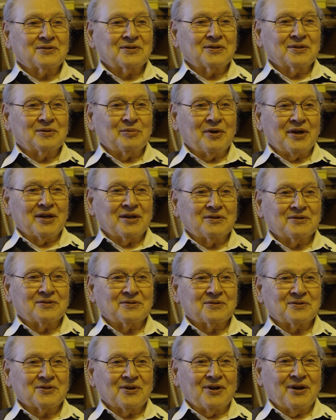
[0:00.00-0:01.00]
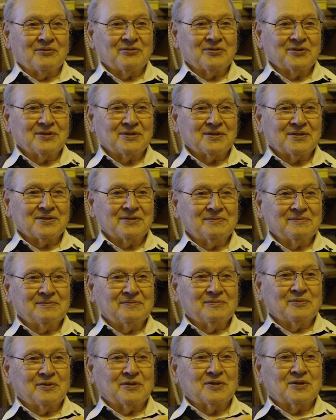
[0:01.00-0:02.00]
to the manager's office
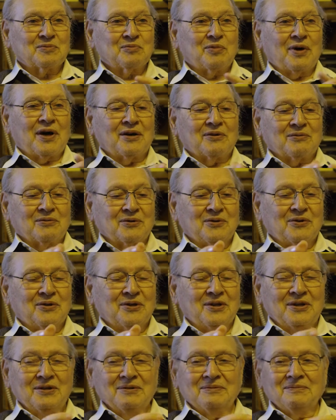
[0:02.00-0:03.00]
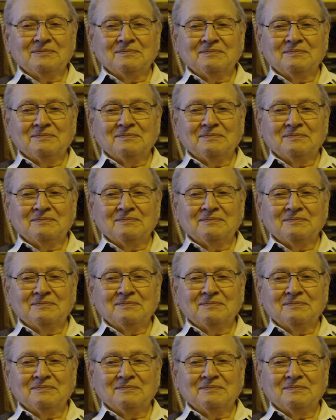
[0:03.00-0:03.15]
with his pot of coin.